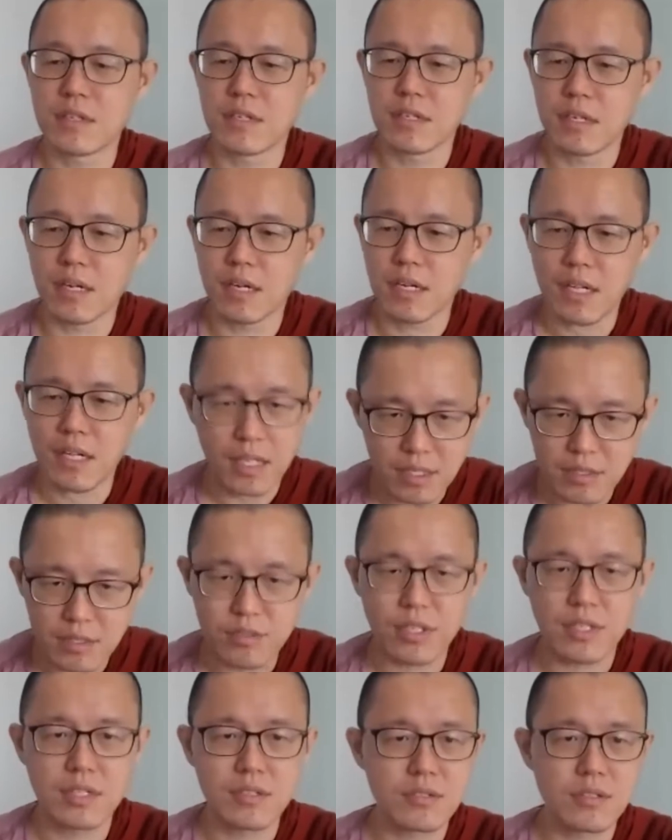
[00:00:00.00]

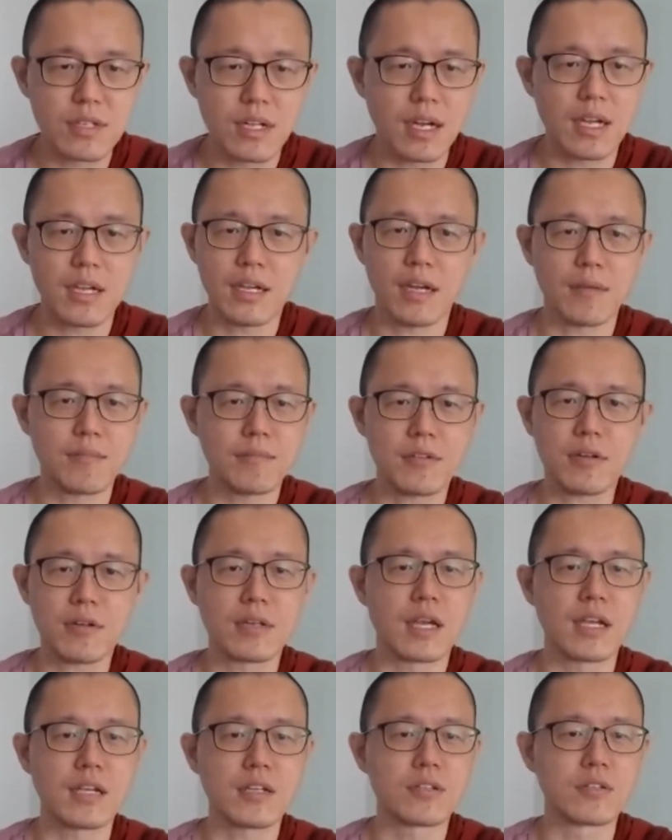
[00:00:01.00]
I'm not
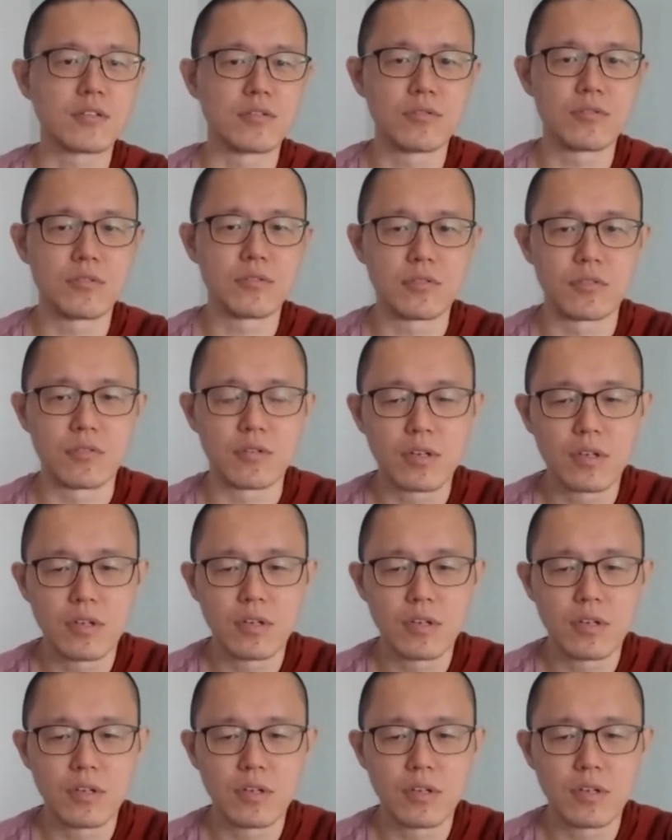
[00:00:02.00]
lying to you,